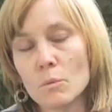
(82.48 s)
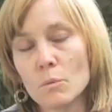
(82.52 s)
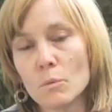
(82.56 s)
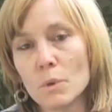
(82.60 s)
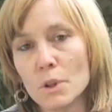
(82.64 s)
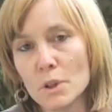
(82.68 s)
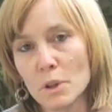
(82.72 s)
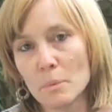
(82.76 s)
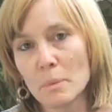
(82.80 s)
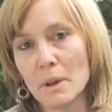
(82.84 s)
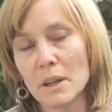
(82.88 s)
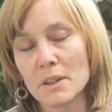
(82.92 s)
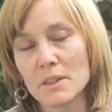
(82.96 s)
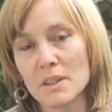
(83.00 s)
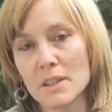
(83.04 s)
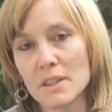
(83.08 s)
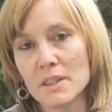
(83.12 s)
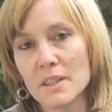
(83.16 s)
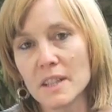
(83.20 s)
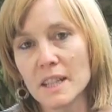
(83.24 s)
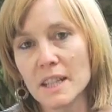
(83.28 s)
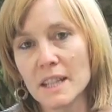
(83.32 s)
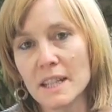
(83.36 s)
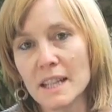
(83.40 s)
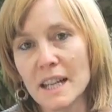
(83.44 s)
What you're about to
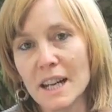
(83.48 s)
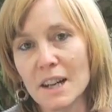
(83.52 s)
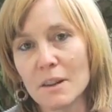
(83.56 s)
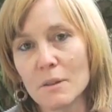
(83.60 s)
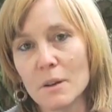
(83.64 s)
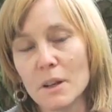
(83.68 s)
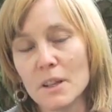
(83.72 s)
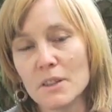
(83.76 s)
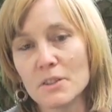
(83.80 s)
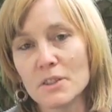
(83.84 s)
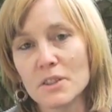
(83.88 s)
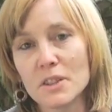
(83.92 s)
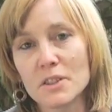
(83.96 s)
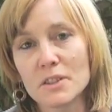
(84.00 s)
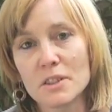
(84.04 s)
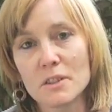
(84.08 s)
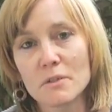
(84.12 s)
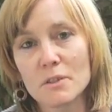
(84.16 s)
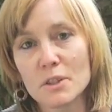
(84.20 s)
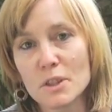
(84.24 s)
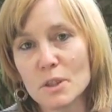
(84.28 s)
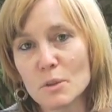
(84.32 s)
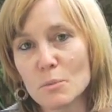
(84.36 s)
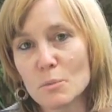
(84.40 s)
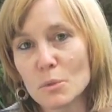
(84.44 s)
see now is just a
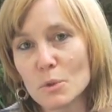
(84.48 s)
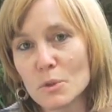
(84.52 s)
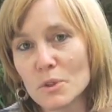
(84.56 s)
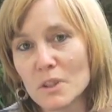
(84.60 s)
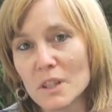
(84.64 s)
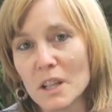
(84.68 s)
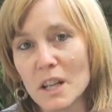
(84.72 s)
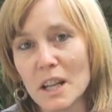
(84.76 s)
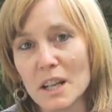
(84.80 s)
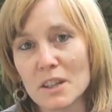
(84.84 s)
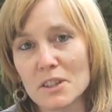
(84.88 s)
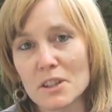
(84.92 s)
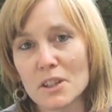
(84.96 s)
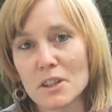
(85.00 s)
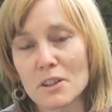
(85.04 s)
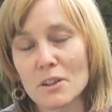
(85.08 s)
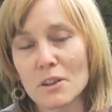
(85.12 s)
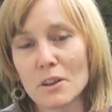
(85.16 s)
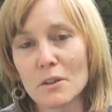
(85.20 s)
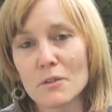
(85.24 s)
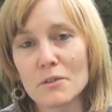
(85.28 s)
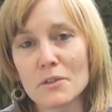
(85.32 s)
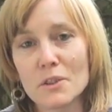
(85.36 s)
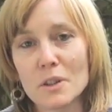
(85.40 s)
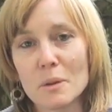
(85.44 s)
small selection
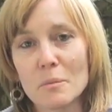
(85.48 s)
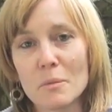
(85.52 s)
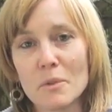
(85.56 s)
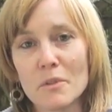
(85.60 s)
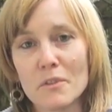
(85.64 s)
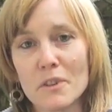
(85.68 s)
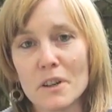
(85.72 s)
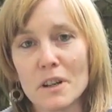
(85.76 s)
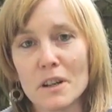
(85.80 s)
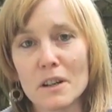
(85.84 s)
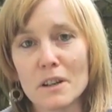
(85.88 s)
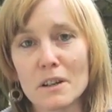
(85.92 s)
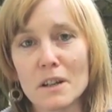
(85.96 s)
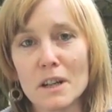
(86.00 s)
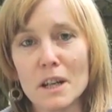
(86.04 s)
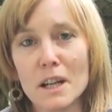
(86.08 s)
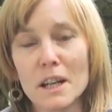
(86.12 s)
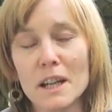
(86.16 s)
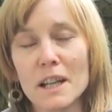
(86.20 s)
of some of our